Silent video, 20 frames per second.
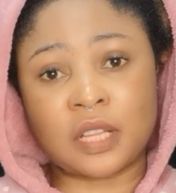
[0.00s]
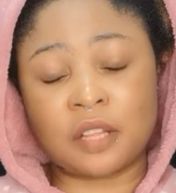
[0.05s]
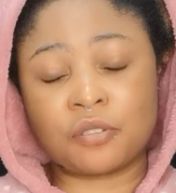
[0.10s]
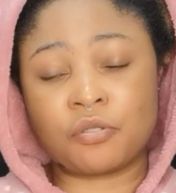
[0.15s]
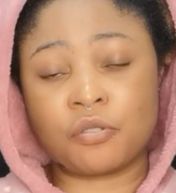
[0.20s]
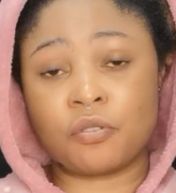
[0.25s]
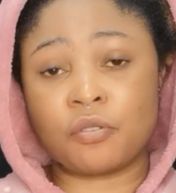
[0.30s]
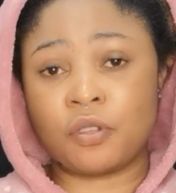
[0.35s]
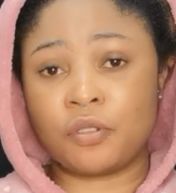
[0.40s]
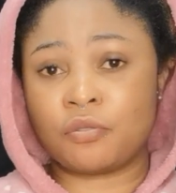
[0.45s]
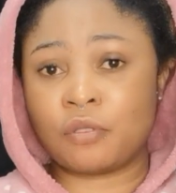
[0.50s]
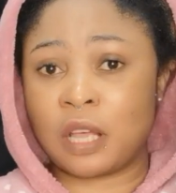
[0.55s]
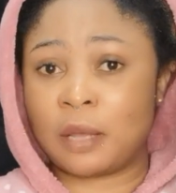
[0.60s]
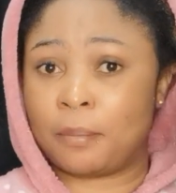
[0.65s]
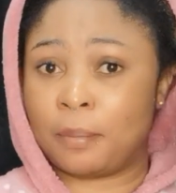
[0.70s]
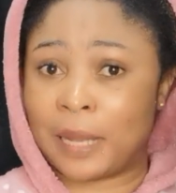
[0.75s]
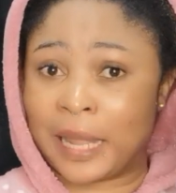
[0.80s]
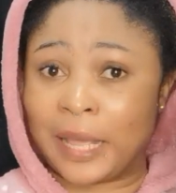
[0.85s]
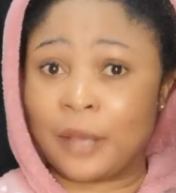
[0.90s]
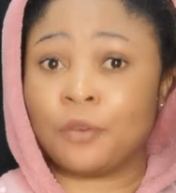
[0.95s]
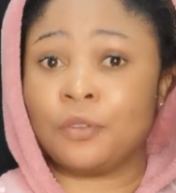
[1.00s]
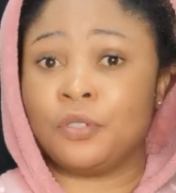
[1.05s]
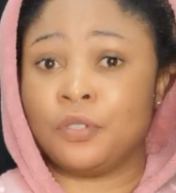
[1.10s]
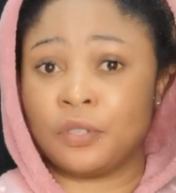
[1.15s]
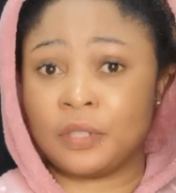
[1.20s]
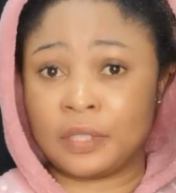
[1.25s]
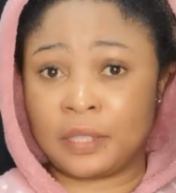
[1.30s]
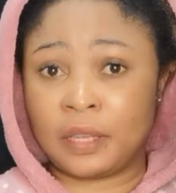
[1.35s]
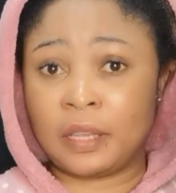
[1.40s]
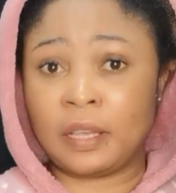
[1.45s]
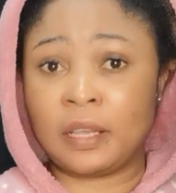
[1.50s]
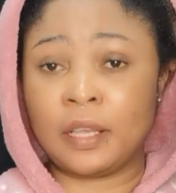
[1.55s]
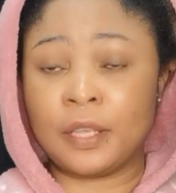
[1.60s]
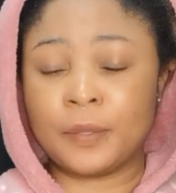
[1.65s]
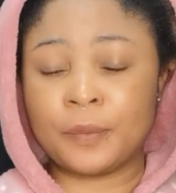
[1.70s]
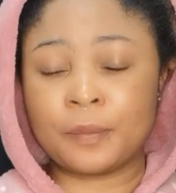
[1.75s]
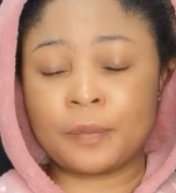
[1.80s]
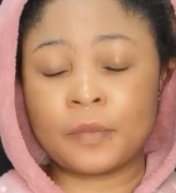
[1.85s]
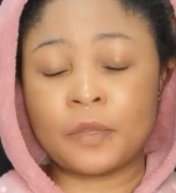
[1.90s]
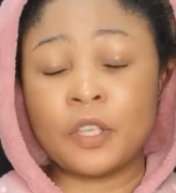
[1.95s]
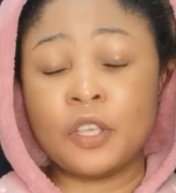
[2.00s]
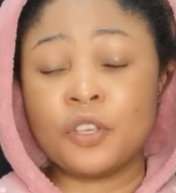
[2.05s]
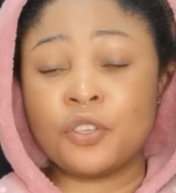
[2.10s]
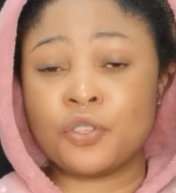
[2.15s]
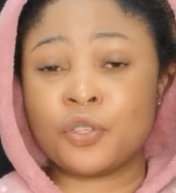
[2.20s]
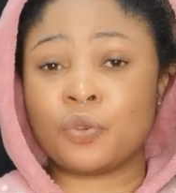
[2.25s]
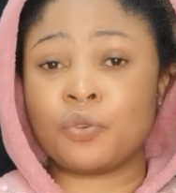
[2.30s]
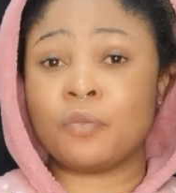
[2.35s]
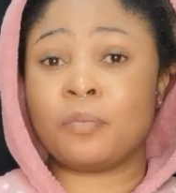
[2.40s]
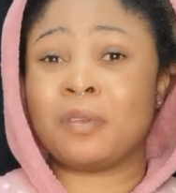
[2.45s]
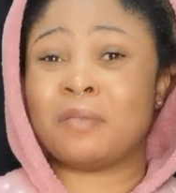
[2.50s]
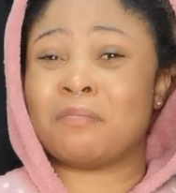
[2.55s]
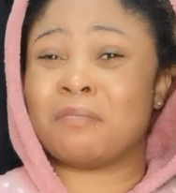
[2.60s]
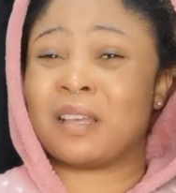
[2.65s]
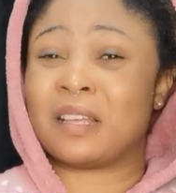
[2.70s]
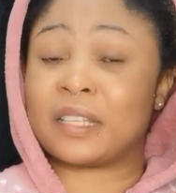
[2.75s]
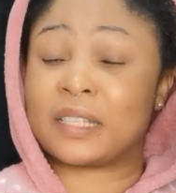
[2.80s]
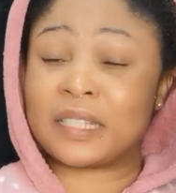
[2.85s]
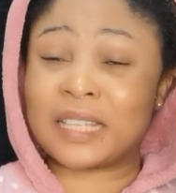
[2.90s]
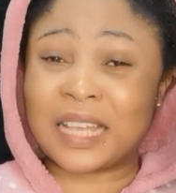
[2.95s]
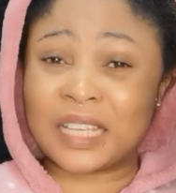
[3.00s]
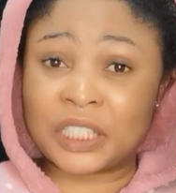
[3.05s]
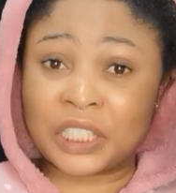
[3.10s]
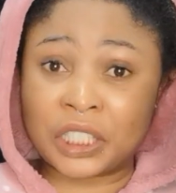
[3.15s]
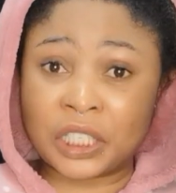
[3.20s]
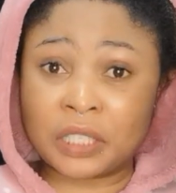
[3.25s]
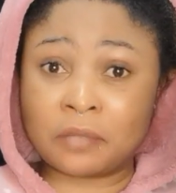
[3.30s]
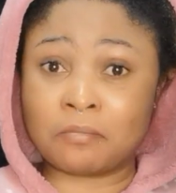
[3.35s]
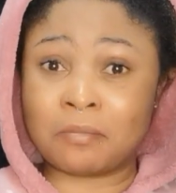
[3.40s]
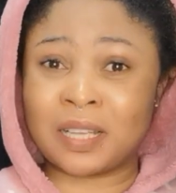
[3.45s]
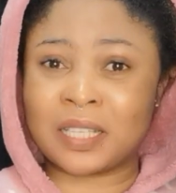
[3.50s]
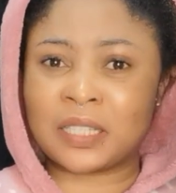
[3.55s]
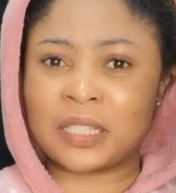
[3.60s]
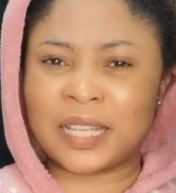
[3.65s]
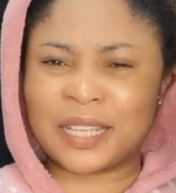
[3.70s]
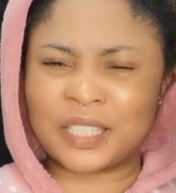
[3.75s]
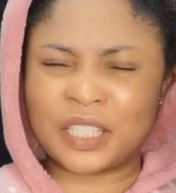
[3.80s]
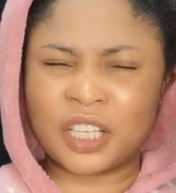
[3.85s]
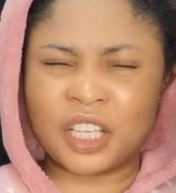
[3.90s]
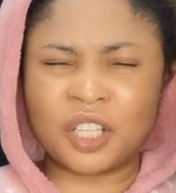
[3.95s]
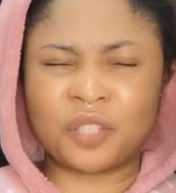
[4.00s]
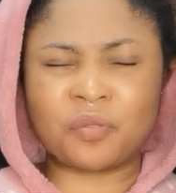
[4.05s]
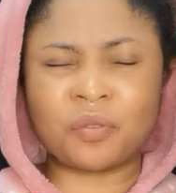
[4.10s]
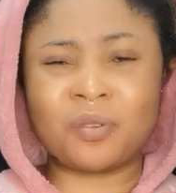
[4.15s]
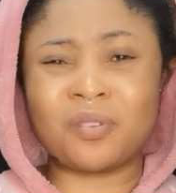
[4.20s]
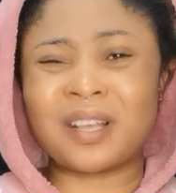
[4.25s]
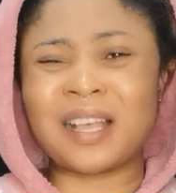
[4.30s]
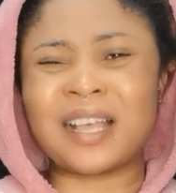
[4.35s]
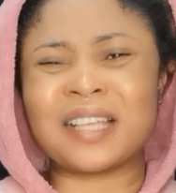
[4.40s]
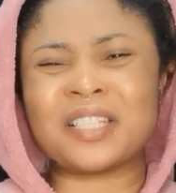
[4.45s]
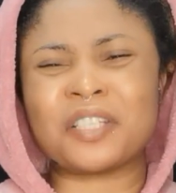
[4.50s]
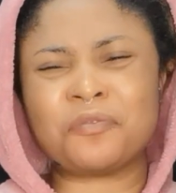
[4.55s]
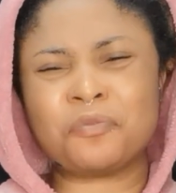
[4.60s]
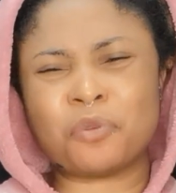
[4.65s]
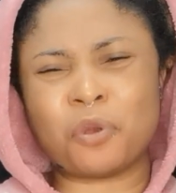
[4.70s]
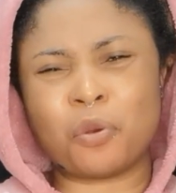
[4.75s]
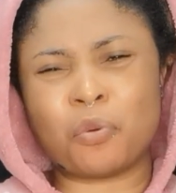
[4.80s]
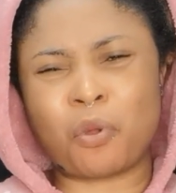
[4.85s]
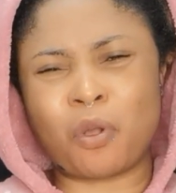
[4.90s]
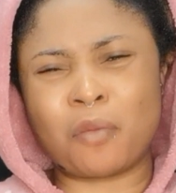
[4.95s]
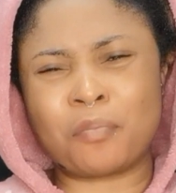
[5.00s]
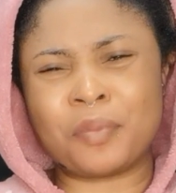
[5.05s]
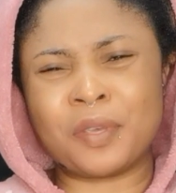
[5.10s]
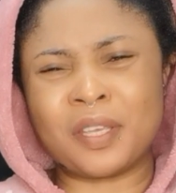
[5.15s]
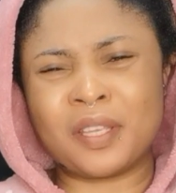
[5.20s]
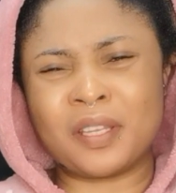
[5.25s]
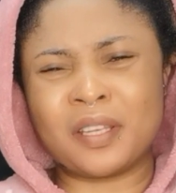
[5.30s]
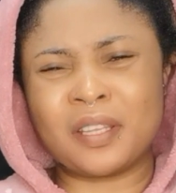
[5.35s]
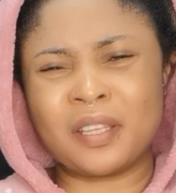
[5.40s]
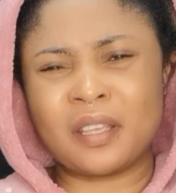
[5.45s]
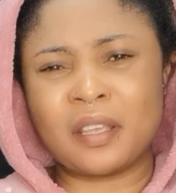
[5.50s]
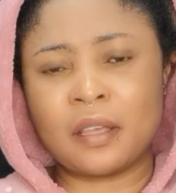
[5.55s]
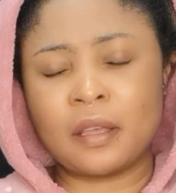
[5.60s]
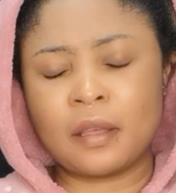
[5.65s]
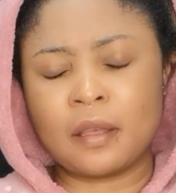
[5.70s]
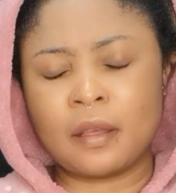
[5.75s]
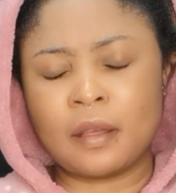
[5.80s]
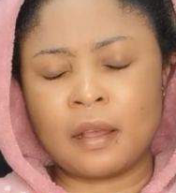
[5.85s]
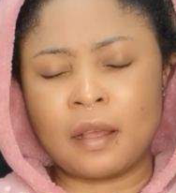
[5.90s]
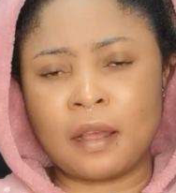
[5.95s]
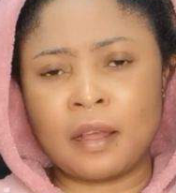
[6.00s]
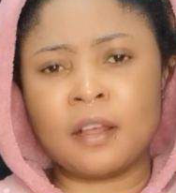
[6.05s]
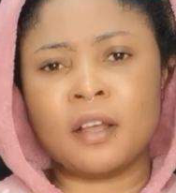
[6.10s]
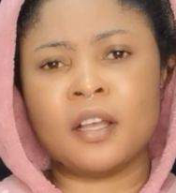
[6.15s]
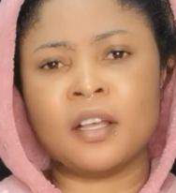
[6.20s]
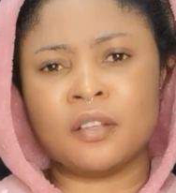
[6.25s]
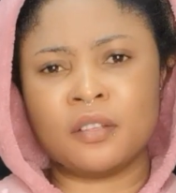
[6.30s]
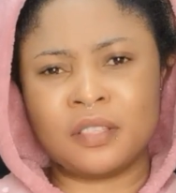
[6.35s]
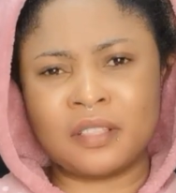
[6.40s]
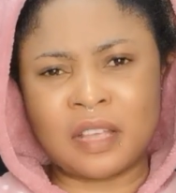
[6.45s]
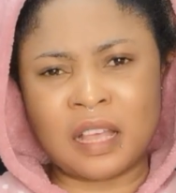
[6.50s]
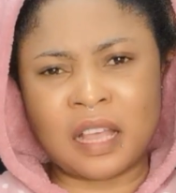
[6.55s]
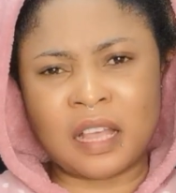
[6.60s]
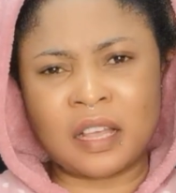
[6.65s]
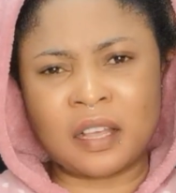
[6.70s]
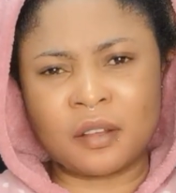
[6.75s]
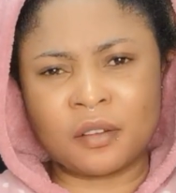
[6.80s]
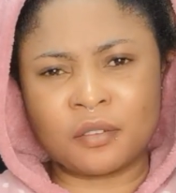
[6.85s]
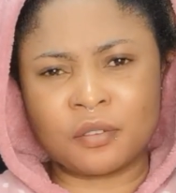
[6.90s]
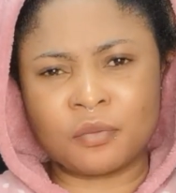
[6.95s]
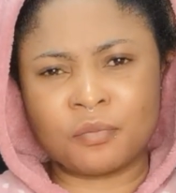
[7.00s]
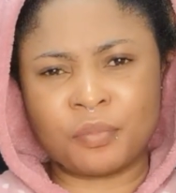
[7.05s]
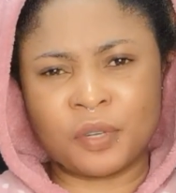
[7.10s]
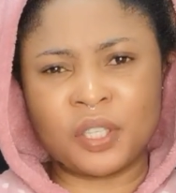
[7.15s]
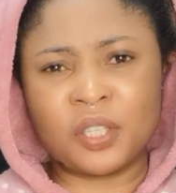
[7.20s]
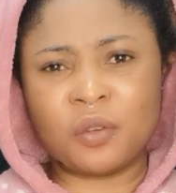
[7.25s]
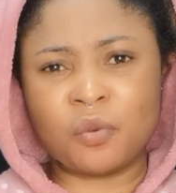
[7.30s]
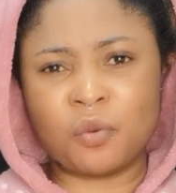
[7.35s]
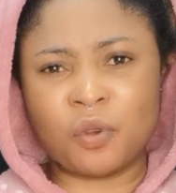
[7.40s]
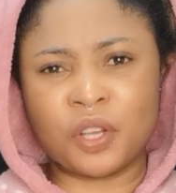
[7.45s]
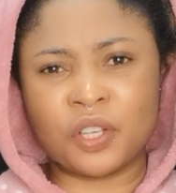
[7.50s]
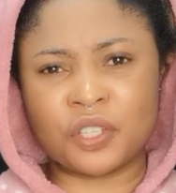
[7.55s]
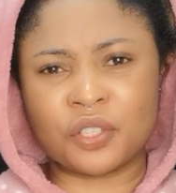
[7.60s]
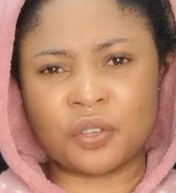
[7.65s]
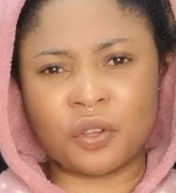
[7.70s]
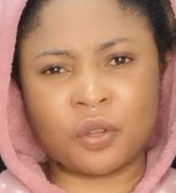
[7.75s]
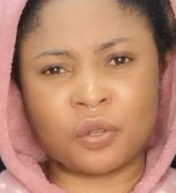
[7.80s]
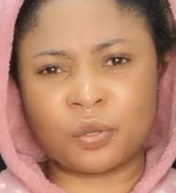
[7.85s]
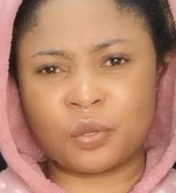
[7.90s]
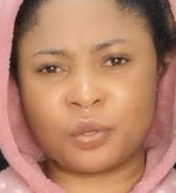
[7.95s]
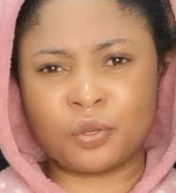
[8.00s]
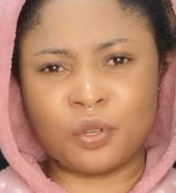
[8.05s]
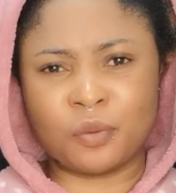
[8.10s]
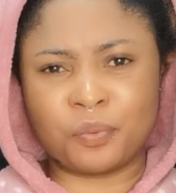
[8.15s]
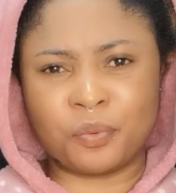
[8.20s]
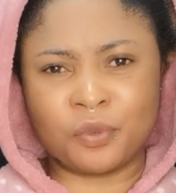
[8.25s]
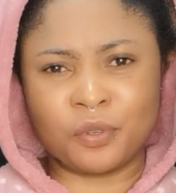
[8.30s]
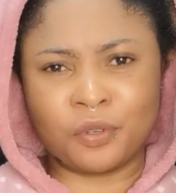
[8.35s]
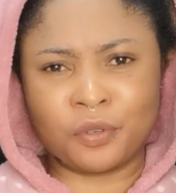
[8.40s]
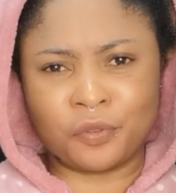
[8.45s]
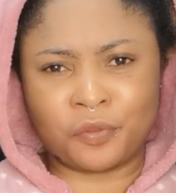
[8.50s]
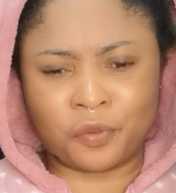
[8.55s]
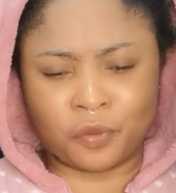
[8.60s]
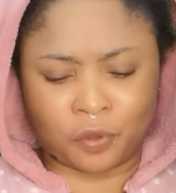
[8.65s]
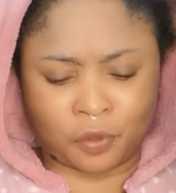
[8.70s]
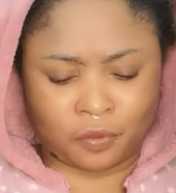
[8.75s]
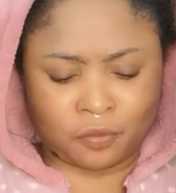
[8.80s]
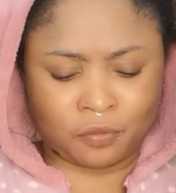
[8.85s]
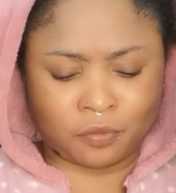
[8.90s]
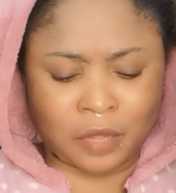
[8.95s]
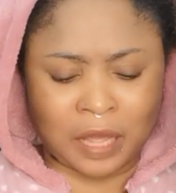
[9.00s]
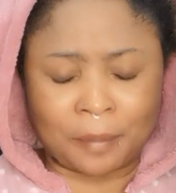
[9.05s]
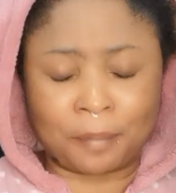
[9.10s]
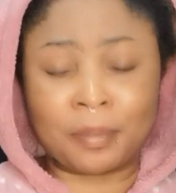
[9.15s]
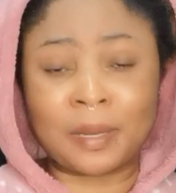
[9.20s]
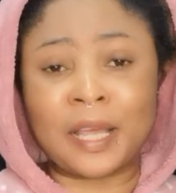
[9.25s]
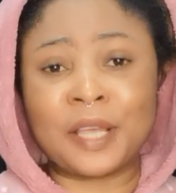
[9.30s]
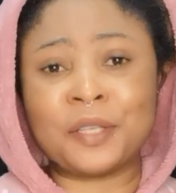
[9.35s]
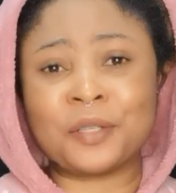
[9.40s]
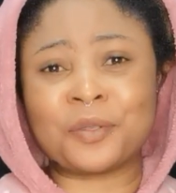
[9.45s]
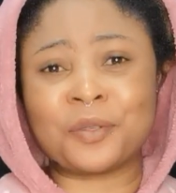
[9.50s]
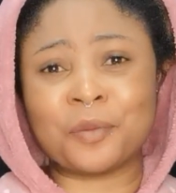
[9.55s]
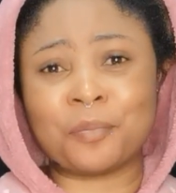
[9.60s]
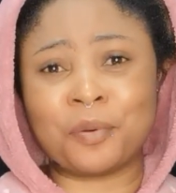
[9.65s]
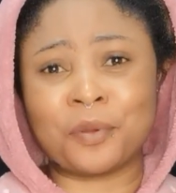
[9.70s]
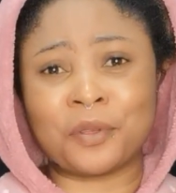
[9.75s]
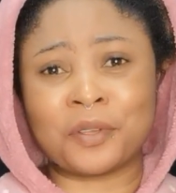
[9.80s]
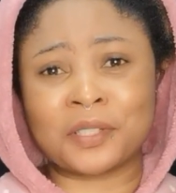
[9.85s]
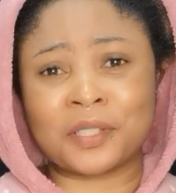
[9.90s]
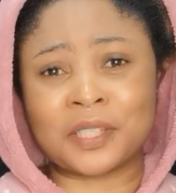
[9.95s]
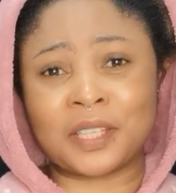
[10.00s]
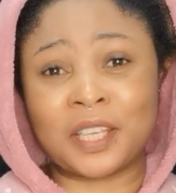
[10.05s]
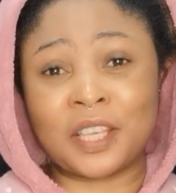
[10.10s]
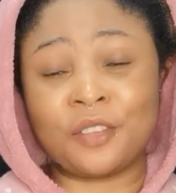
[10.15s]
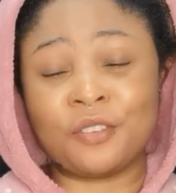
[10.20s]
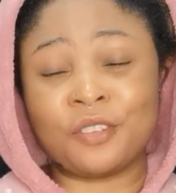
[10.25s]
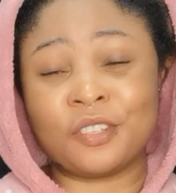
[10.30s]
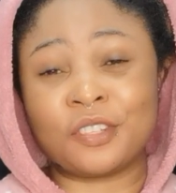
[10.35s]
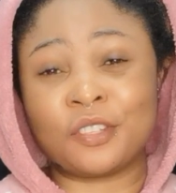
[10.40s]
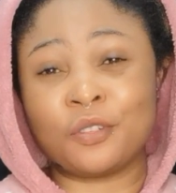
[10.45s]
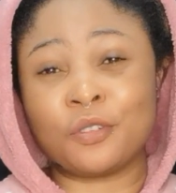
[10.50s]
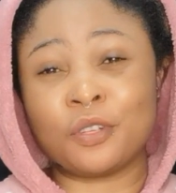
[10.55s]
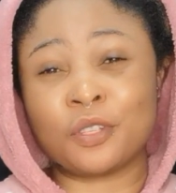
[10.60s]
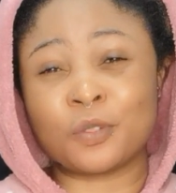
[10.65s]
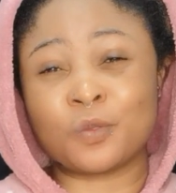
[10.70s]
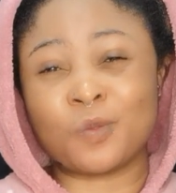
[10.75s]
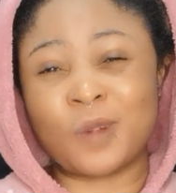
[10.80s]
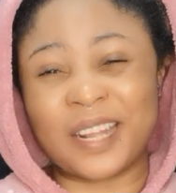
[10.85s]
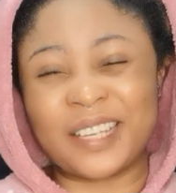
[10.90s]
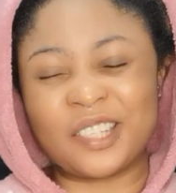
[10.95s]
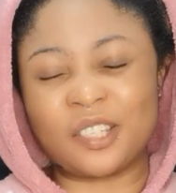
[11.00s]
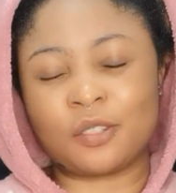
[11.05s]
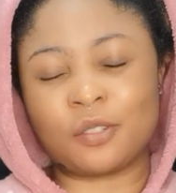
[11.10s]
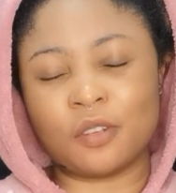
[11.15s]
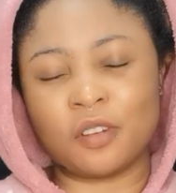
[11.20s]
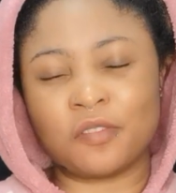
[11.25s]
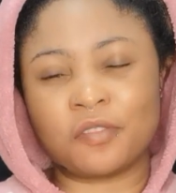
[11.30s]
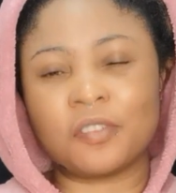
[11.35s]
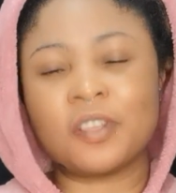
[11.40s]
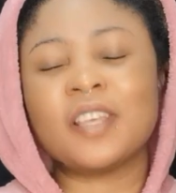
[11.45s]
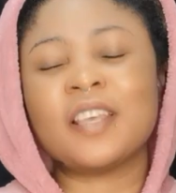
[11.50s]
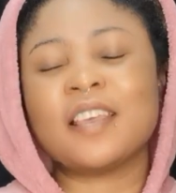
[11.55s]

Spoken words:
that you're going to apply on your skin. You will be massaging. It will look as if you're rubbing body wash or soap. You know, if you're applying soap on your skin, you see those white stuff.